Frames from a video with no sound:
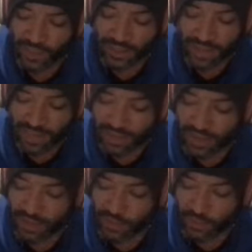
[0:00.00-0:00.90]
That's
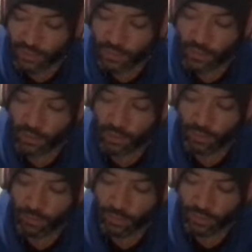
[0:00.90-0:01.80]
not you, Uncle
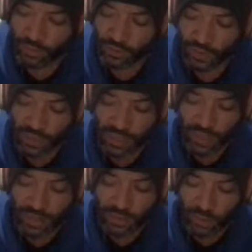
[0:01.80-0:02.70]
Butch.
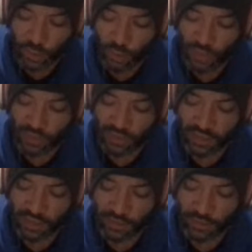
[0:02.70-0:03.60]
I know that's
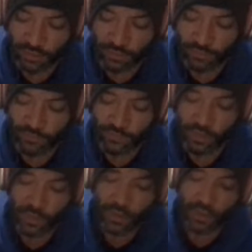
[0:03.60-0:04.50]
not you.
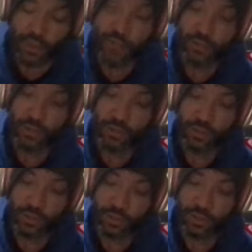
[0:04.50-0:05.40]
You're a
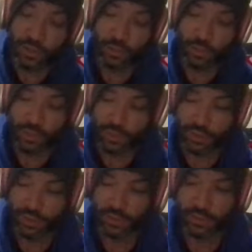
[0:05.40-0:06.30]
good person.